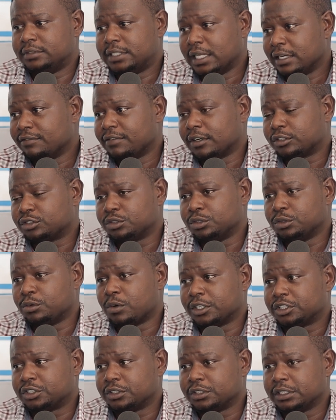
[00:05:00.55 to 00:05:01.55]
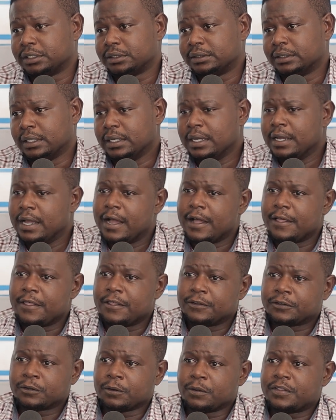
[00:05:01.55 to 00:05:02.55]
deliver to you what you need.
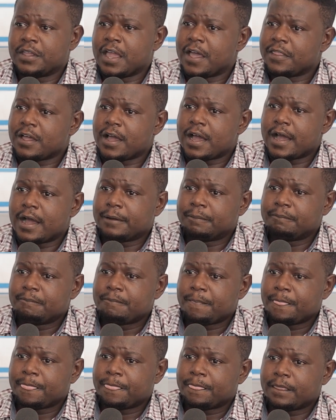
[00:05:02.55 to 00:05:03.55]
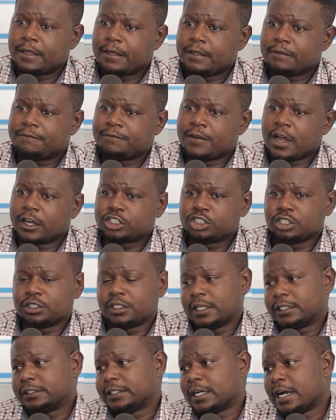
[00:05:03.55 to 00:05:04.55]
So the other function
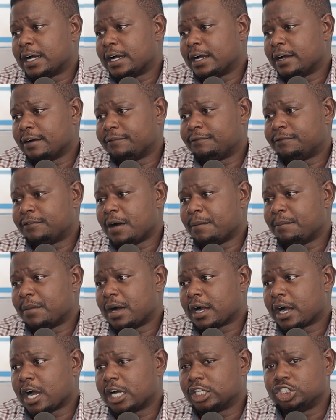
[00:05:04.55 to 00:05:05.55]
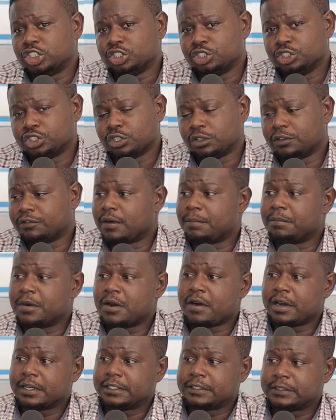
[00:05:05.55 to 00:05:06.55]
that a farmer can use on
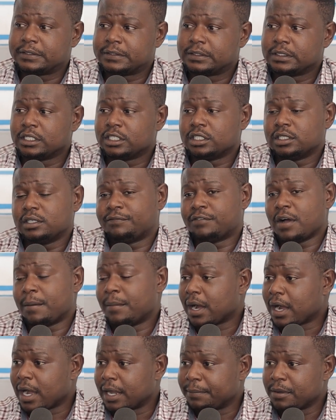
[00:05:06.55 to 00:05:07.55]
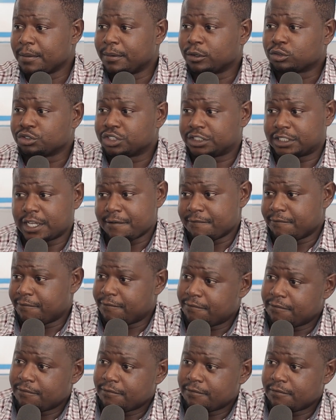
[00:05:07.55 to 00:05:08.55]
Famunera is farmer can be able to save
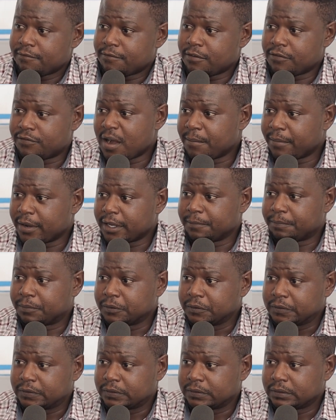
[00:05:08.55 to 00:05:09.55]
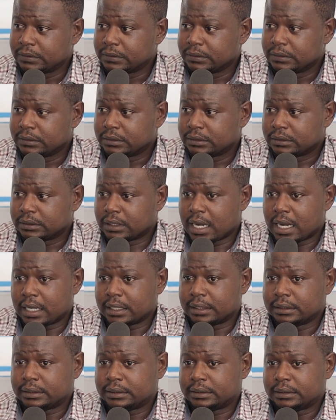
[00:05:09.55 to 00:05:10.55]
farm inputs.
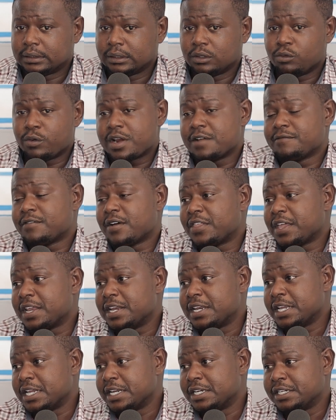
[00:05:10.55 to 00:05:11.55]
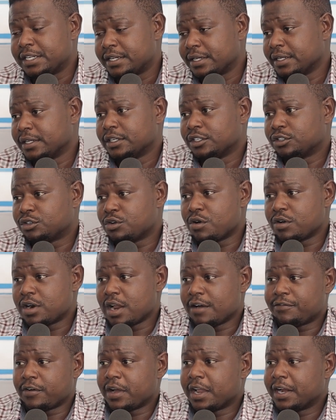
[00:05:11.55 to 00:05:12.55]
and whatever they need to
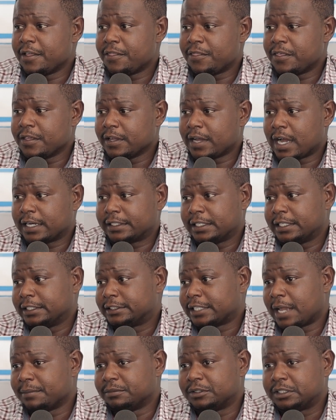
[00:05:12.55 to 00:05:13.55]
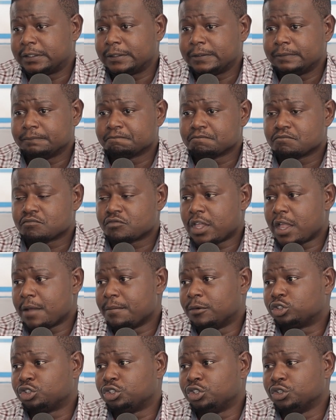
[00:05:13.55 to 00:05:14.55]
order for anything at any time, they're
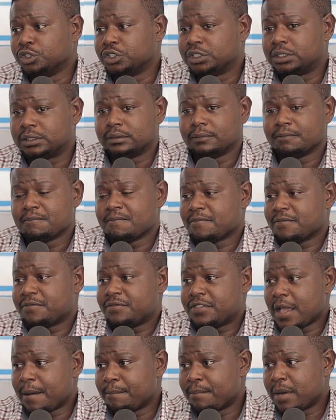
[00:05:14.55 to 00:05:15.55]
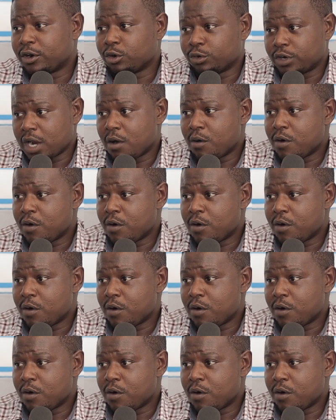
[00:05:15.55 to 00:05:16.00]
able to use their money